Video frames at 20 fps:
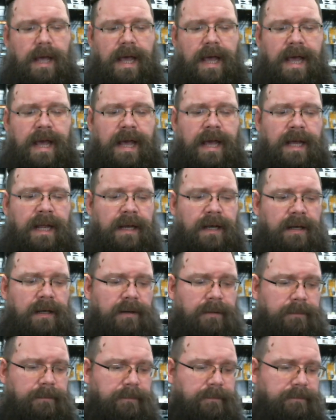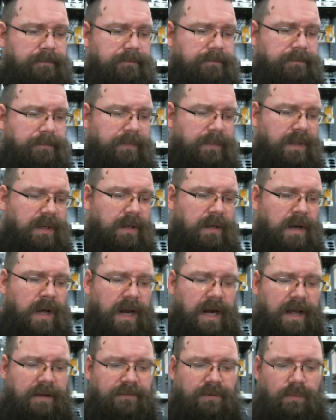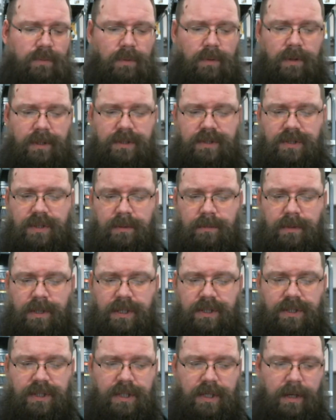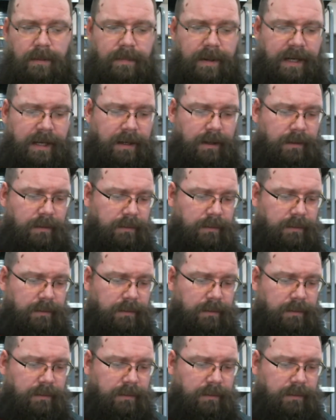and not have to worry so much about...